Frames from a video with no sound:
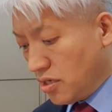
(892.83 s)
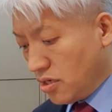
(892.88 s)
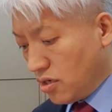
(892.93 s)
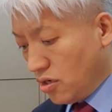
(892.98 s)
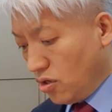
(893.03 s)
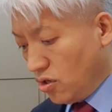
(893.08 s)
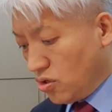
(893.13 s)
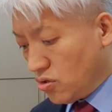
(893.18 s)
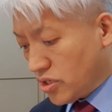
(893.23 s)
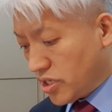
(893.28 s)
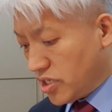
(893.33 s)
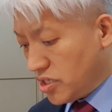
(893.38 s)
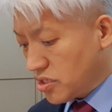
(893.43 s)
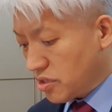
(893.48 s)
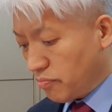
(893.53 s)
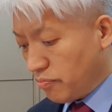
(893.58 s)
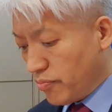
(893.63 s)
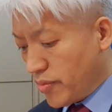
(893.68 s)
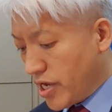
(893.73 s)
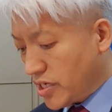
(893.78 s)
Look, his
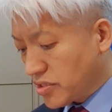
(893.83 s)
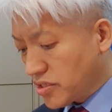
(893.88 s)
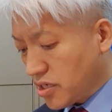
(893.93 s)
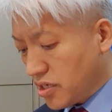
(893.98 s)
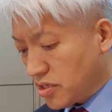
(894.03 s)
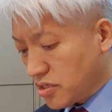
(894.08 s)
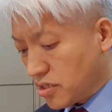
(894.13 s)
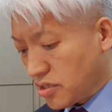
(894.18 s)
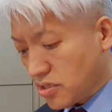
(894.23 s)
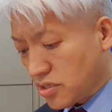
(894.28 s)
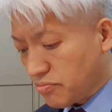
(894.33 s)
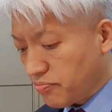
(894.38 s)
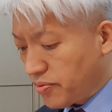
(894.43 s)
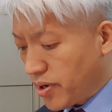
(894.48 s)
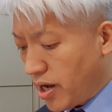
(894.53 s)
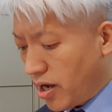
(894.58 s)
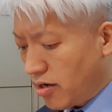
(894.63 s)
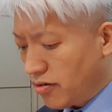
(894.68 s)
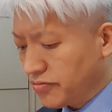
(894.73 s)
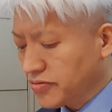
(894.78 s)
message is
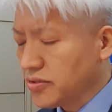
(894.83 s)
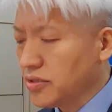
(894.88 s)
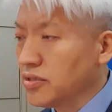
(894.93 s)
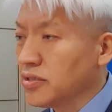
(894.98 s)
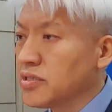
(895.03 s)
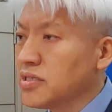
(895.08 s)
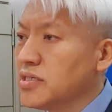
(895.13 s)
powerful.